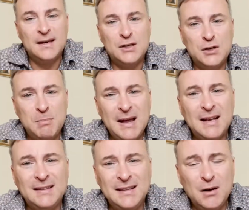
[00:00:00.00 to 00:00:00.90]
Spend a
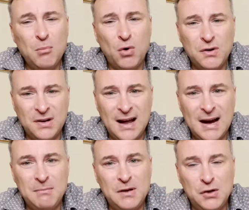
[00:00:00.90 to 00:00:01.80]
little more
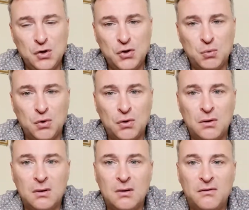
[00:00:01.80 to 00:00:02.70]
time than
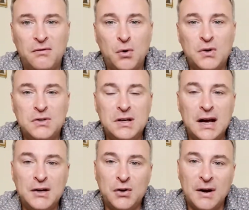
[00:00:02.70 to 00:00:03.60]
usual focusing
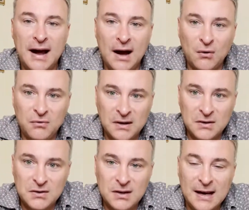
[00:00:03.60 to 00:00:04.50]
on your
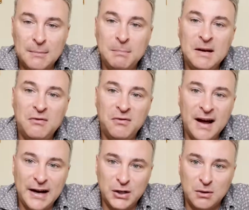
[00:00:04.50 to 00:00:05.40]
outfits and be
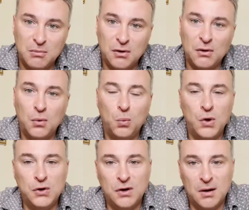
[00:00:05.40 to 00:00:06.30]
fashionable
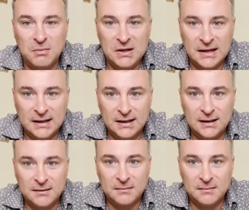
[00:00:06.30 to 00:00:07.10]
when you come to Italy.